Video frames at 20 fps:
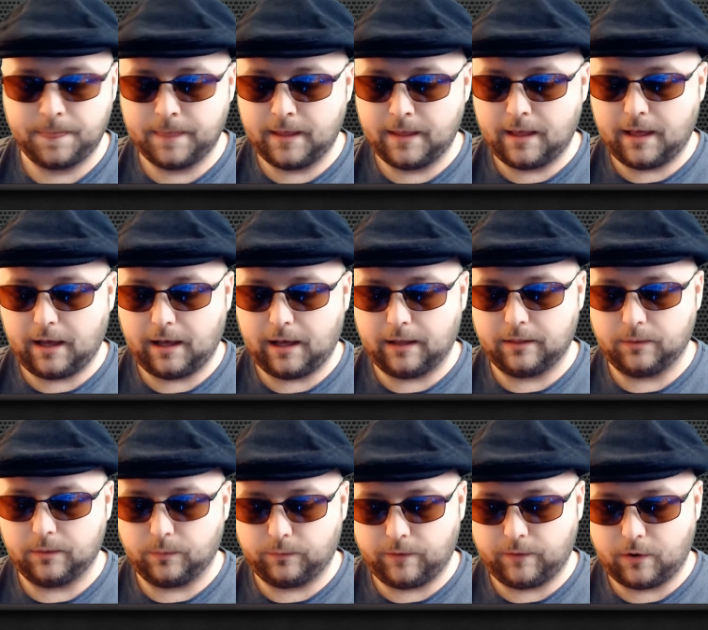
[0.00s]

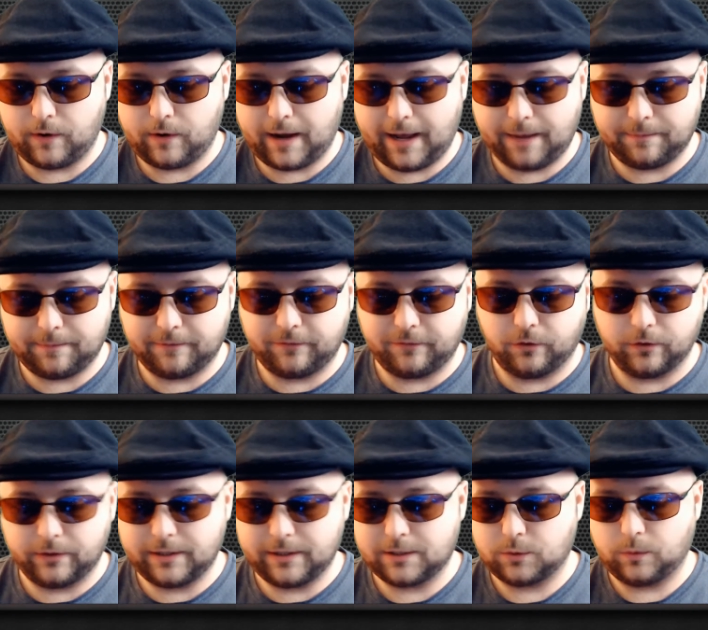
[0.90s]
the phone I had
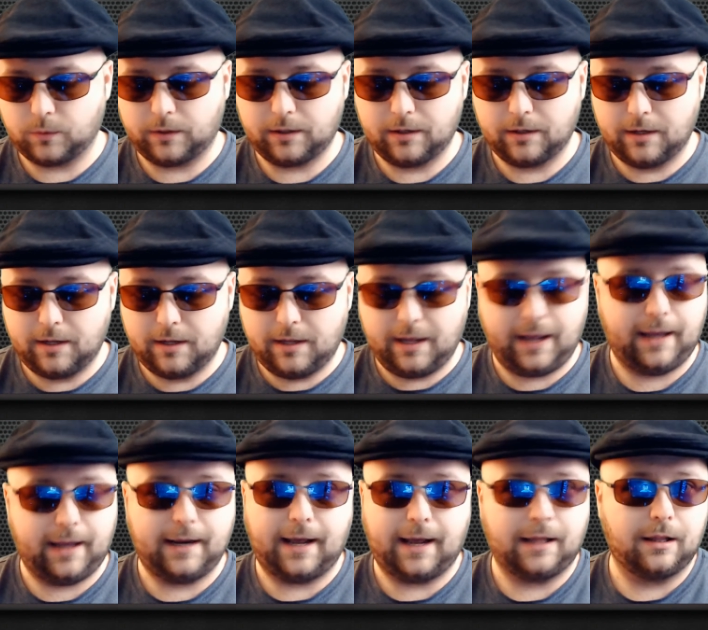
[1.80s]
before this one,
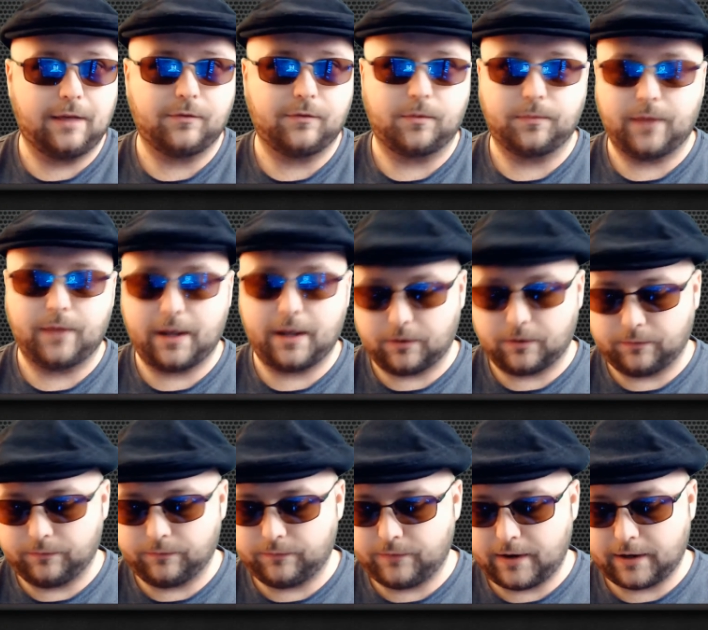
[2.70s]
and I love them. They are
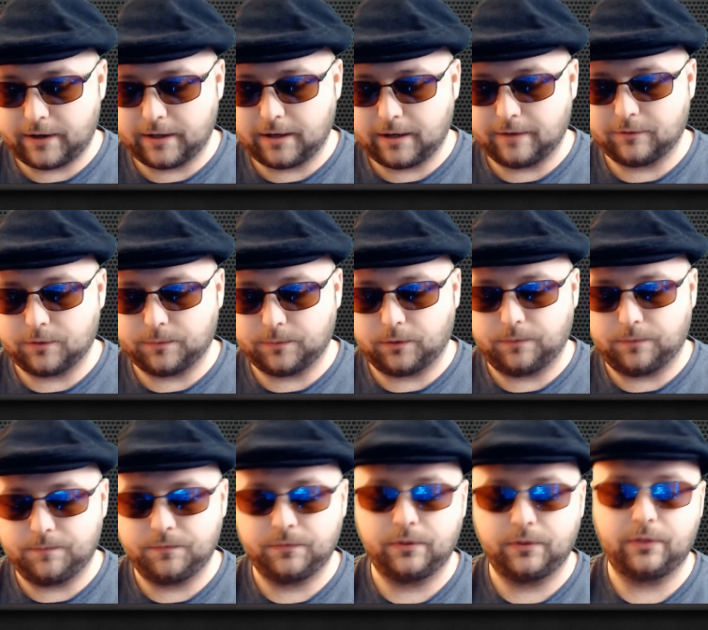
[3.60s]
very comfortable.
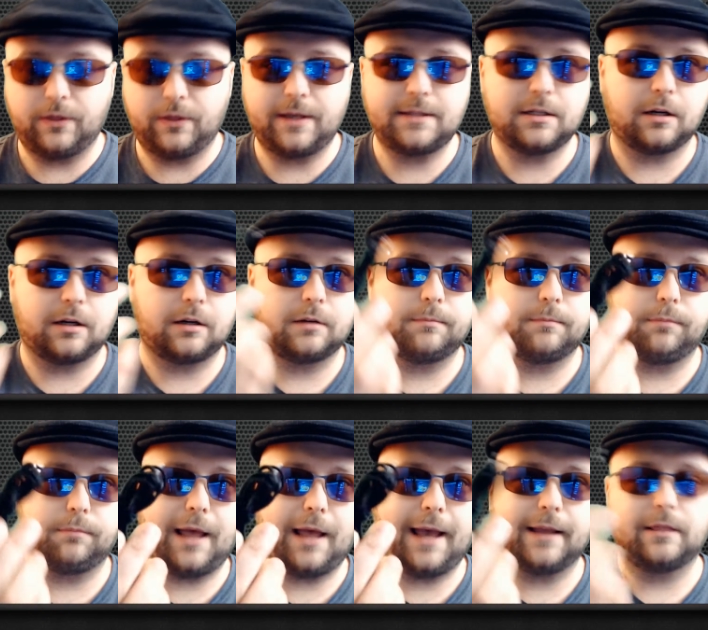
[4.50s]
These are
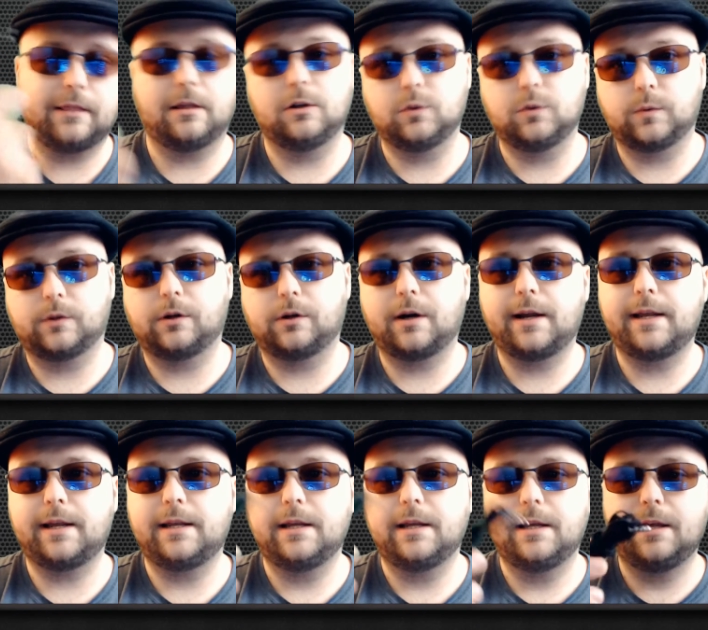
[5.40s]
black, those were
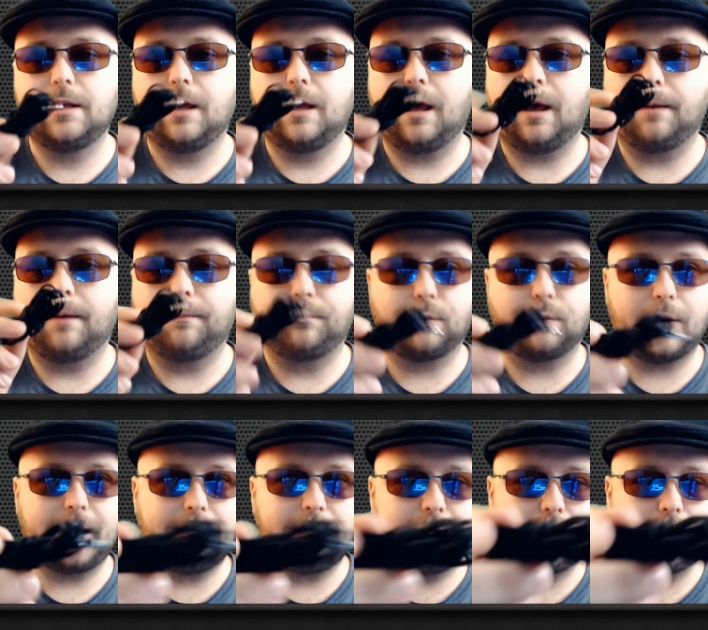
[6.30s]
gray.
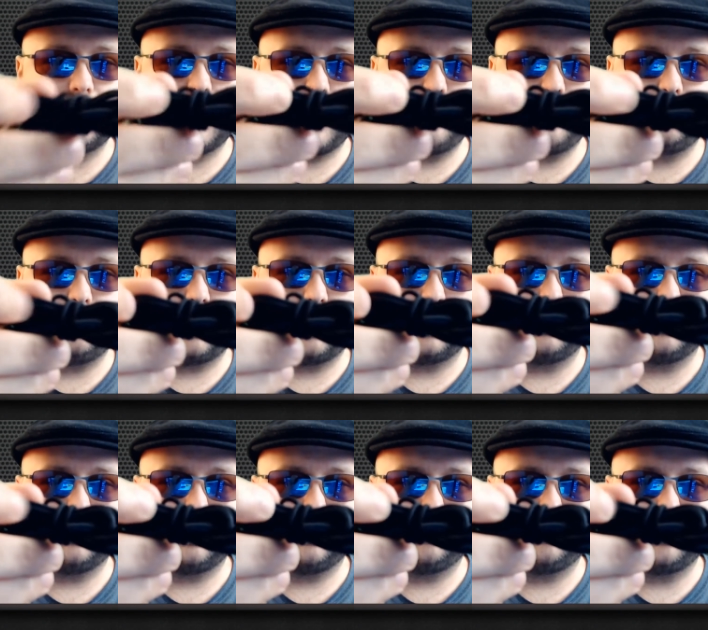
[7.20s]
Braided cable, I
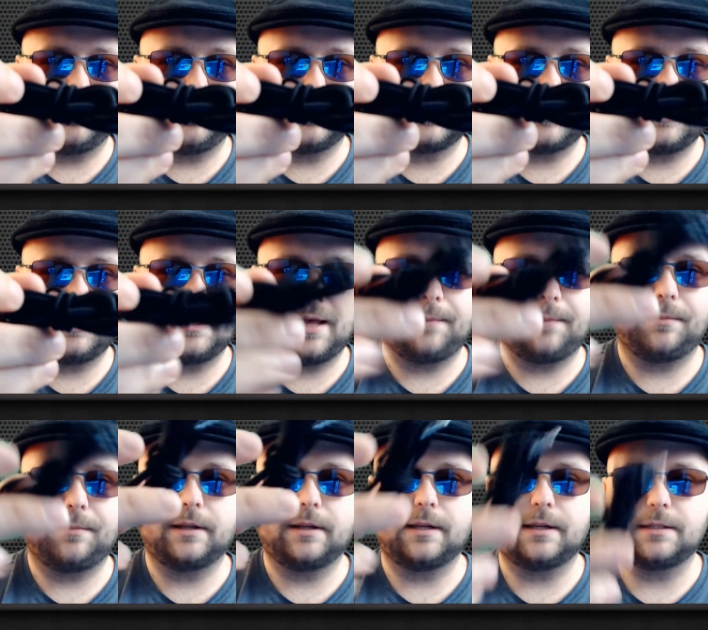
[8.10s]
don't know if you can see that,
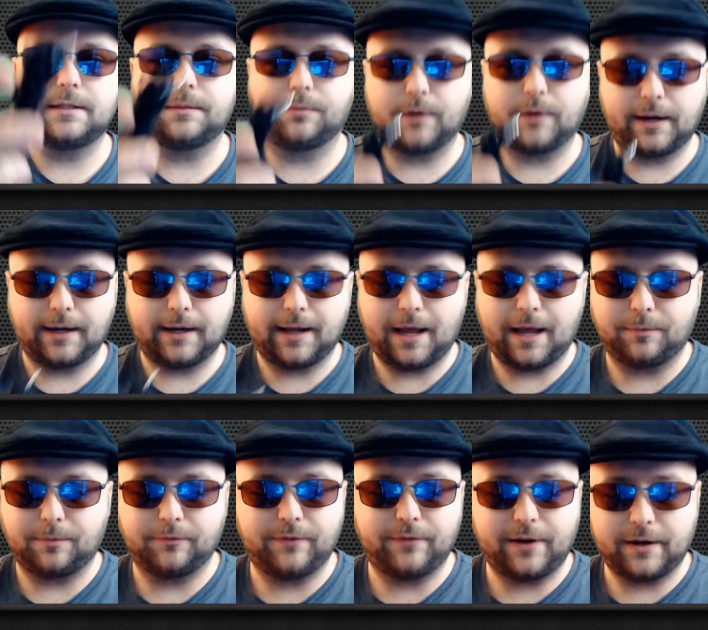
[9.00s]
but it is a braided
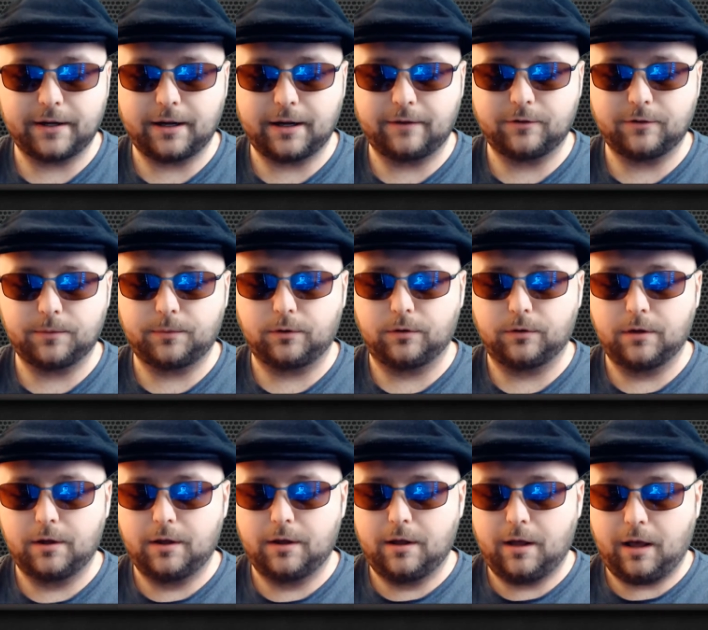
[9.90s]
cable. Very comfortable,
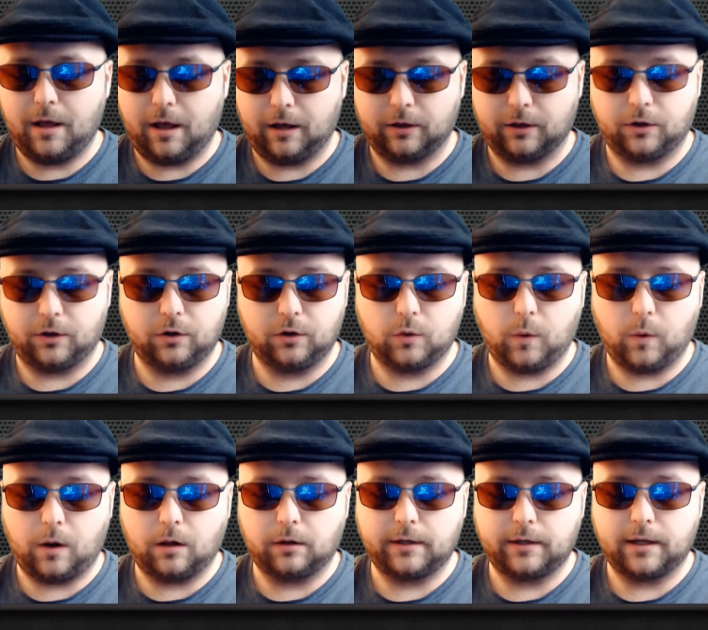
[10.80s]
good
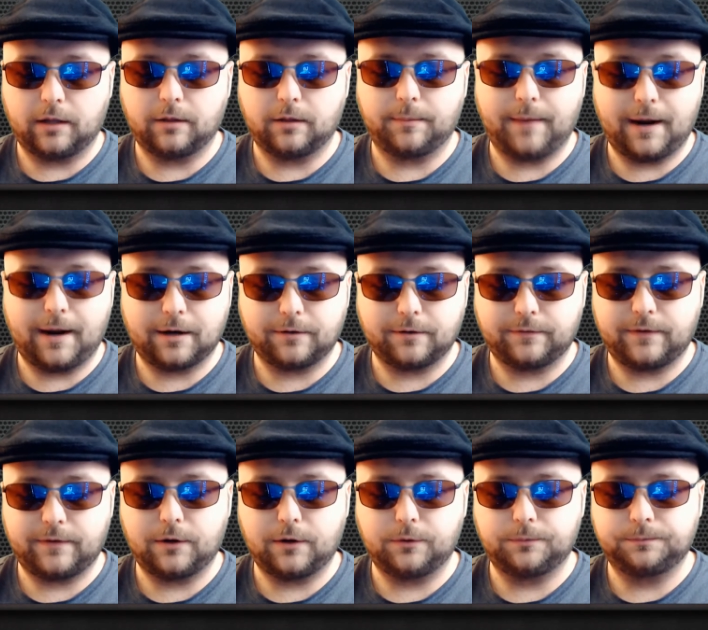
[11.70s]
quality on the
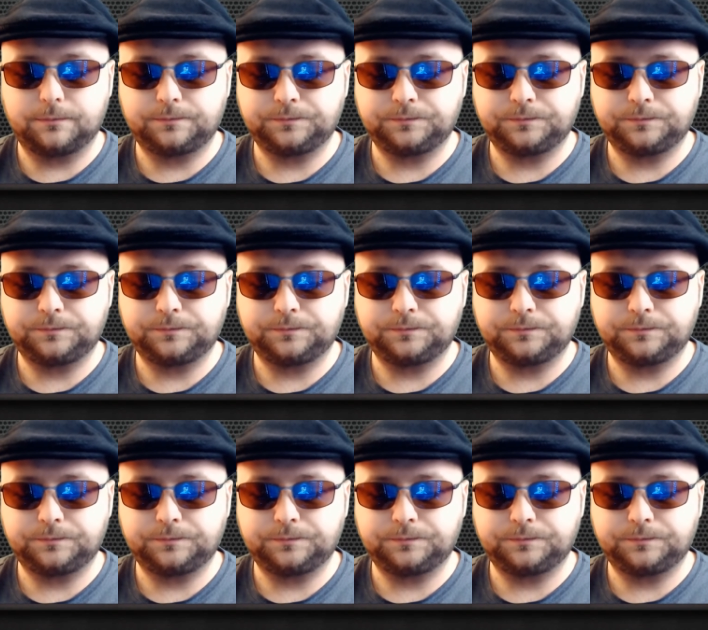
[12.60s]
microphone.